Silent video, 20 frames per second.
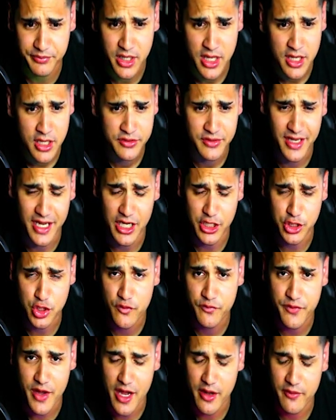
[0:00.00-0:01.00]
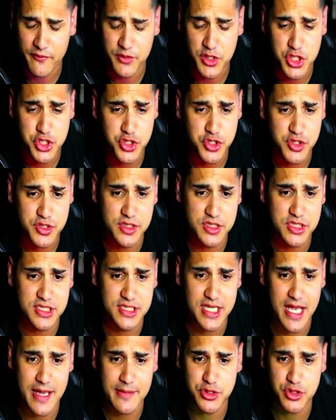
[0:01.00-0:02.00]
They got new features such as
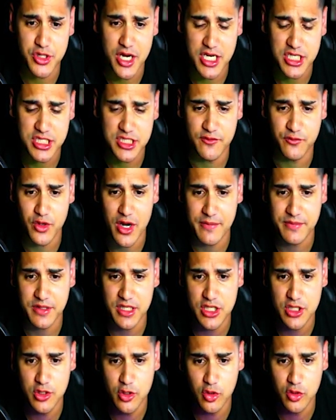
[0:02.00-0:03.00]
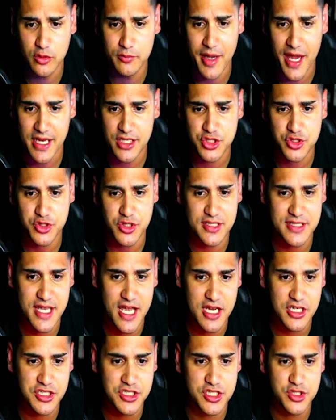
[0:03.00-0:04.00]
abstraction of wrapped EGLD, batch
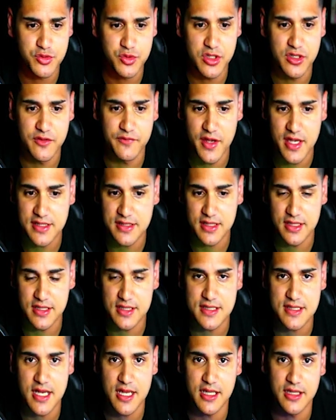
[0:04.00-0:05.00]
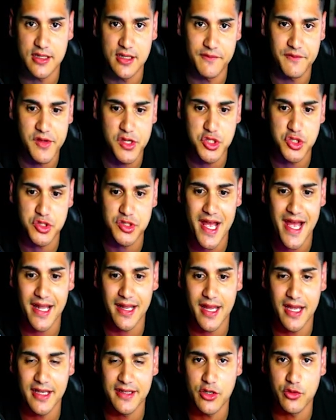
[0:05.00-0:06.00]
transactions, reinvest, and consolidate features. I like
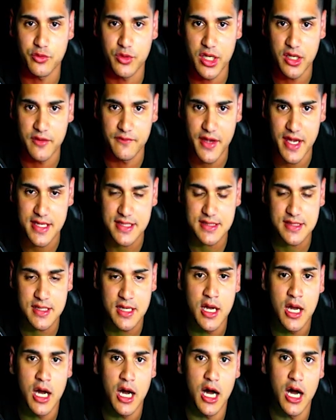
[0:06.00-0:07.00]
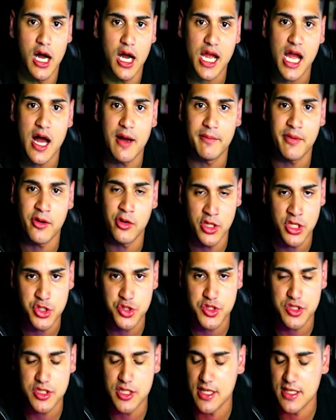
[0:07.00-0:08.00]
that reinvest. Compound
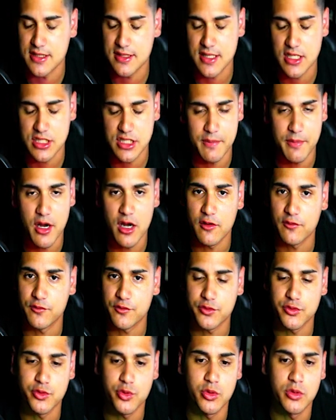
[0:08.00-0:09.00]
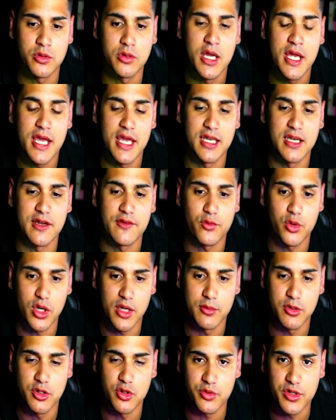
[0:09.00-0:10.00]
interesting is such a powerful tool, and if we're able to
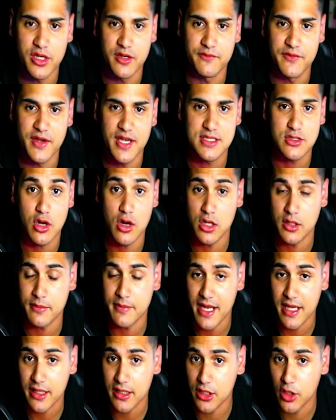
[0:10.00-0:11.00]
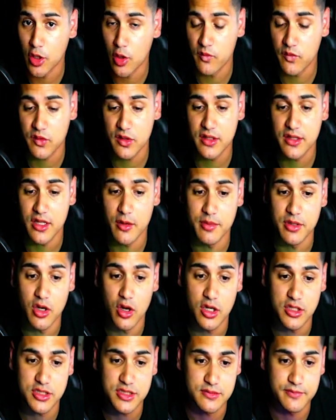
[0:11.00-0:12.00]
reinvest automatically, hopefully, that'll be
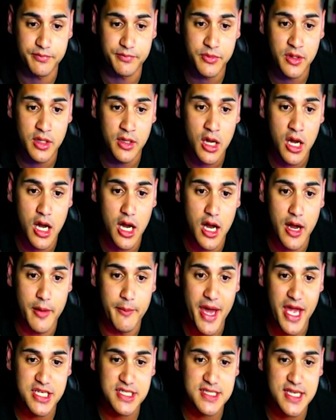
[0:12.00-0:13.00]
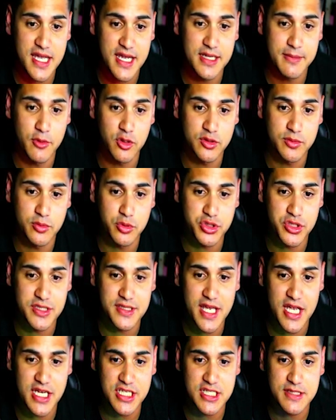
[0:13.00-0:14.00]
awesome. Batch signing multiple
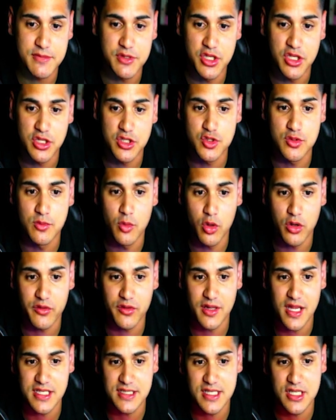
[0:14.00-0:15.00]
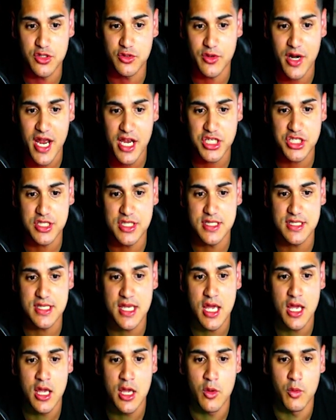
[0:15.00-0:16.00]
transactions mean you can do more with less interactions,
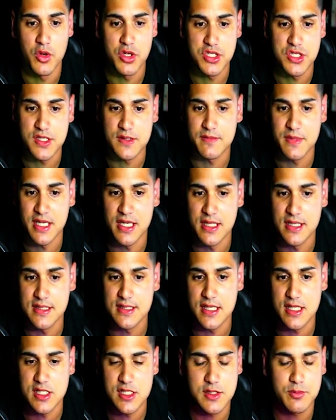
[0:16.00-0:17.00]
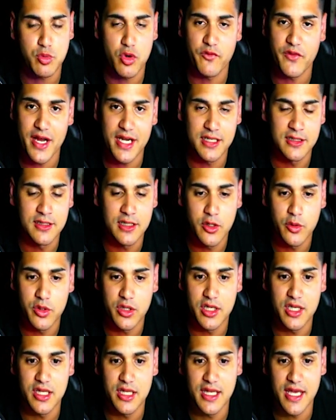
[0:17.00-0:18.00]
which means it's providing
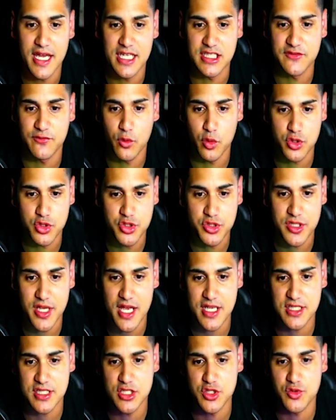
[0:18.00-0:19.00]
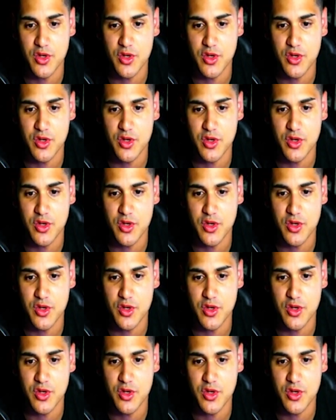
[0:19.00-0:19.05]
liquidity, has 4 transactions, wrapping